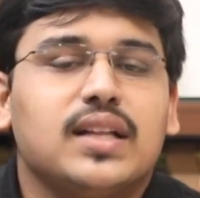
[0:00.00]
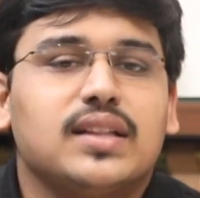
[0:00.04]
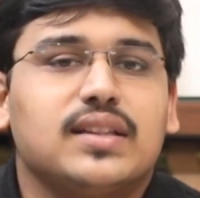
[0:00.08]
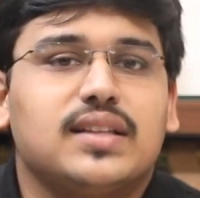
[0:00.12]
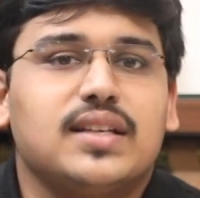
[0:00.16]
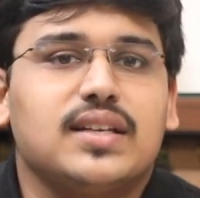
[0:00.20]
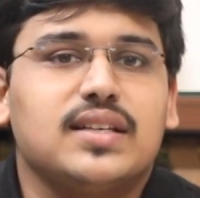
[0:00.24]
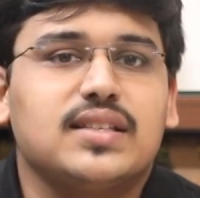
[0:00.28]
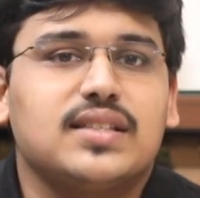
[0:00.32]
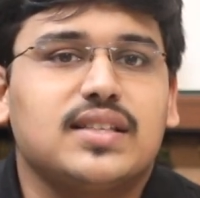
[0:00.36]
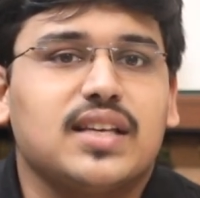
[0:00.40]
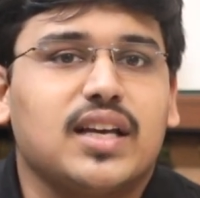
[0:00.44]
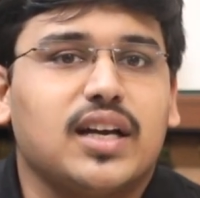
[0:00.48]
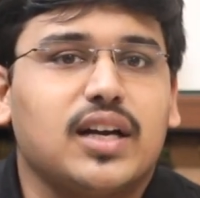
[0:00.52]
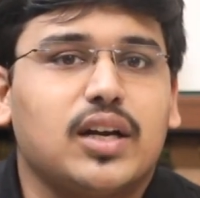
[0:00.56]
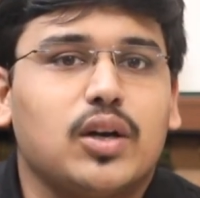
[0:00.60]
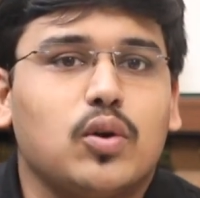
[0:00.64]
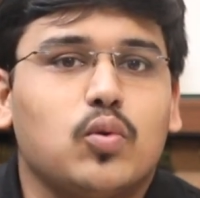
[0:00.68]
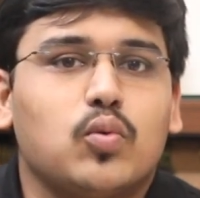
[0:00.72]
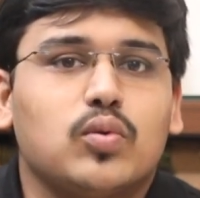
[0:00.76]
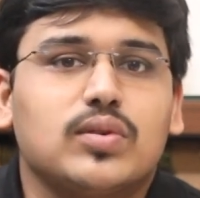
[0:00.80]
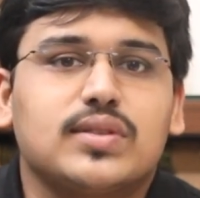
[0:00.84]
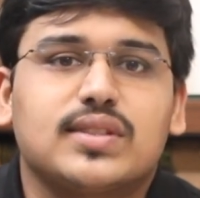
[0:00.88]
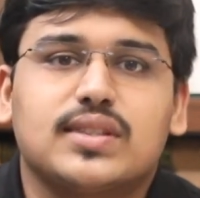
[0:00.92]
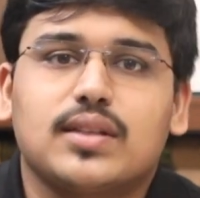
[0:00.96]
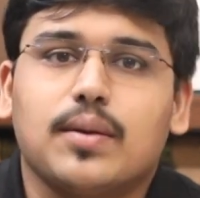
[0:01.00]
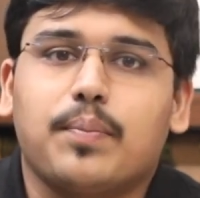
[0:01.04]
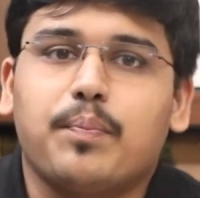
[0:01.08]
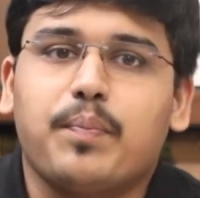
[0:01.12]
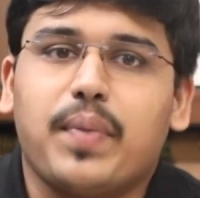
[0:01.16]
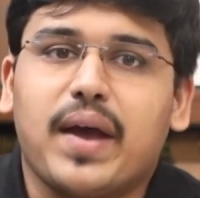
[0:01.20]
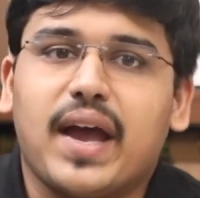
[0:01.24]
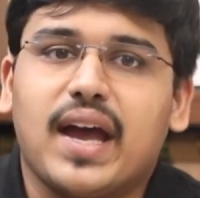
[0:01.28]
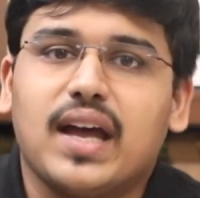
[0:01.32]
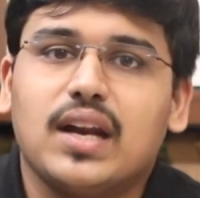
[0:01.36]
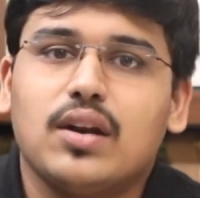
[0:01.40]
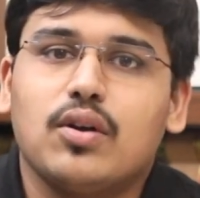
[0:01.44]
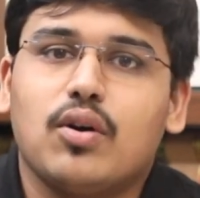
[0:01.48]
These includes the
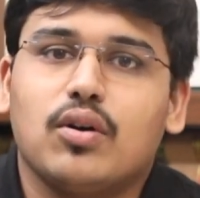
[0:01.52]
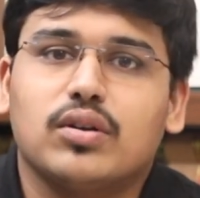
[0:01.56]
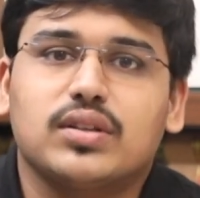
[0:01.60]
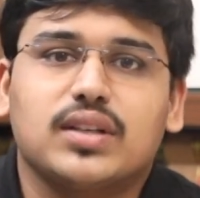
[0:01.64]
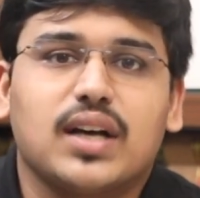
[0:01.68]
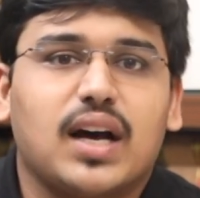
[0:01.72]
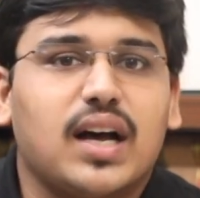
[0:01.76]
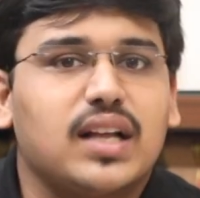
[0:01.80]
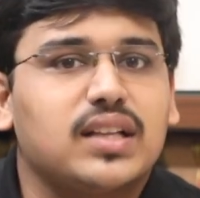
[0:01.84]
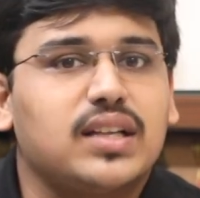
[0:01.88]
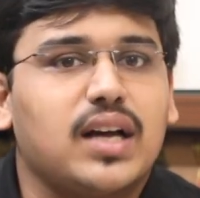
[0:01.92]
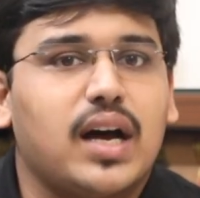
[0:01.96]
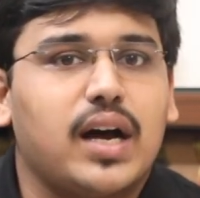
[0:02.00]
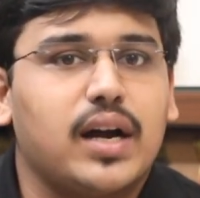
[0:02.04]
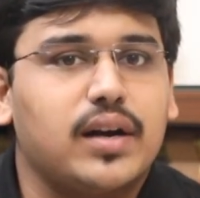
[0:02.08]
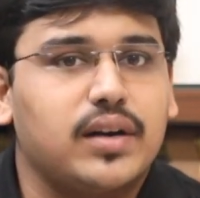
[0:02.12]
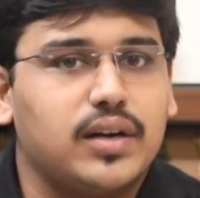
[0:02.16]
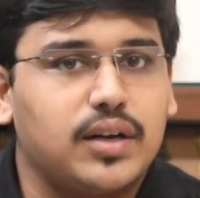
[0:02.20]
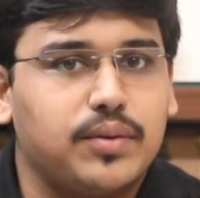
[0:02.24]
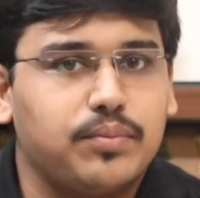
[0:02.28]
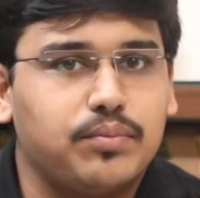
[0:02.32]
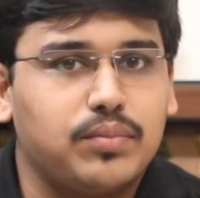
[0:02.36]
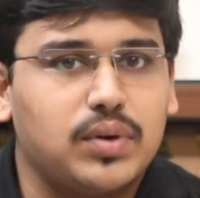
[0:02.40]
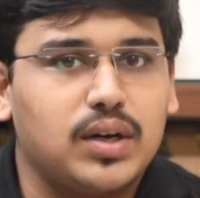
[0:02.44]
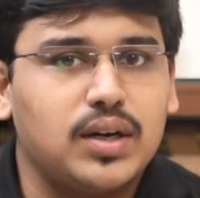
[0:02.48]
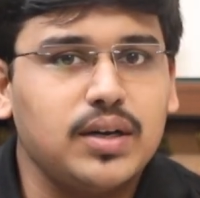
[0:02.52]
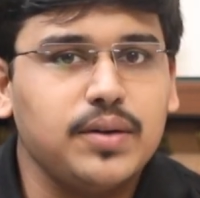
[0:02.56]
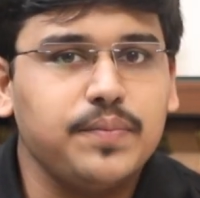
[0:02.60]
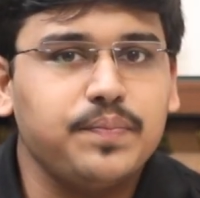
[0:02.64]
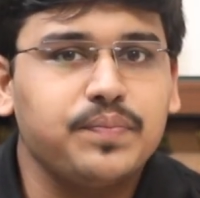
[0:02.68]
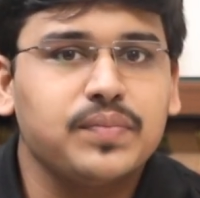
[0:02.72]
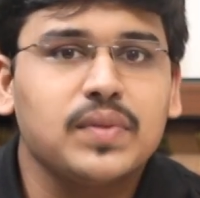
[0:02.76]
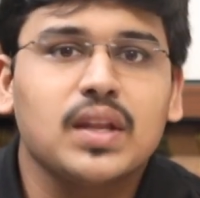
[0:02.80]
PAN or the Aadhaar number,